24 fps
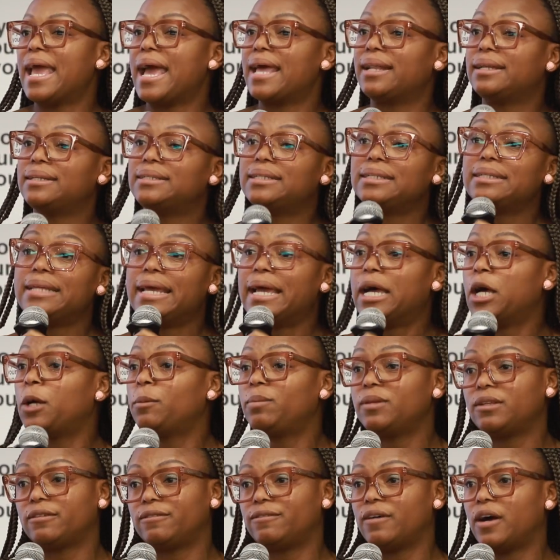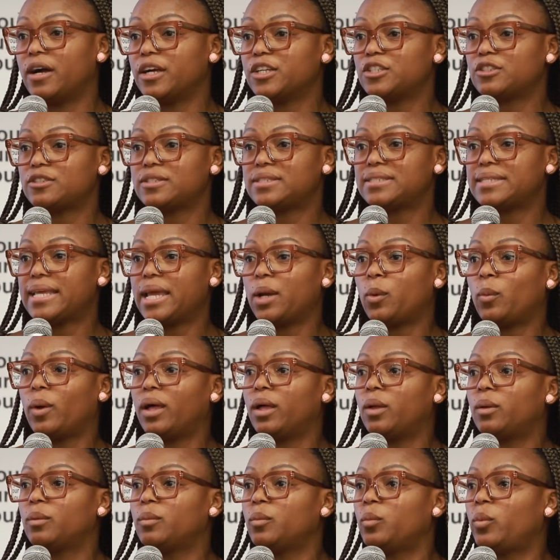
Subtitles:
And it didn't help Lafarge to say, well,